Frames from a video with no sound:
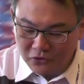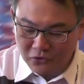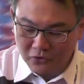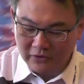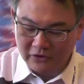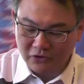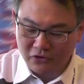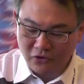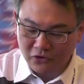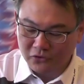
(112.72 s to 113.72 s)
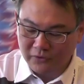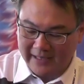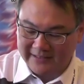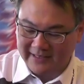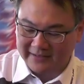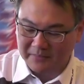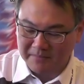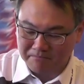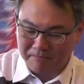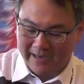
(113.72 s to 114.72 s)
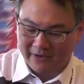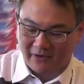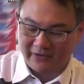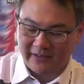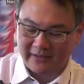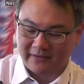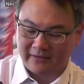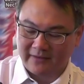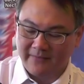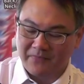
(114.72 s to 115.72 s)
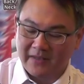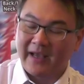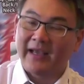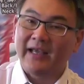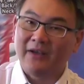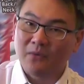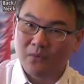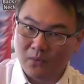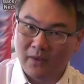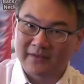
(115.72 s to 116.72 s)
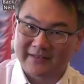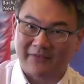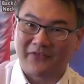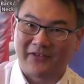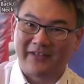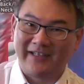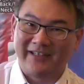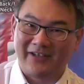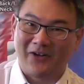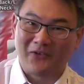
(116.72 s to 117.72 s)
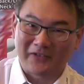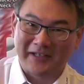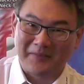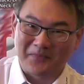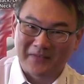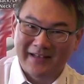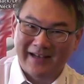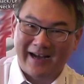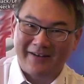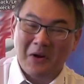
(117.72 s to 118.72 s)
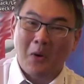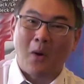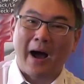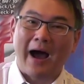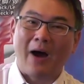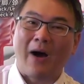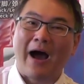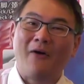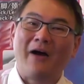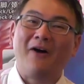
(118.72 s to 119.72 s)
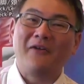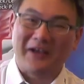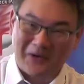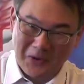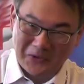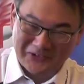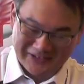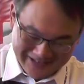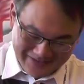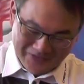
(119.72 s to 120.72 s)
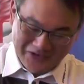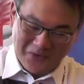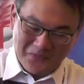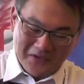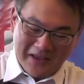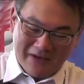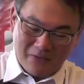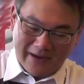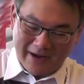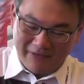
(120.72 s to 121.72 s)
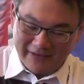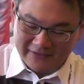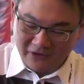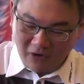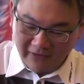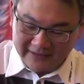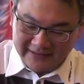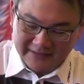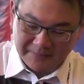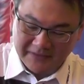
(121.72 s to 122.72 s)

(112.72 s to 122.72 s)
don't do adjustment back on it, it will suffer in the long term. How it goes. So whenever it's locked in this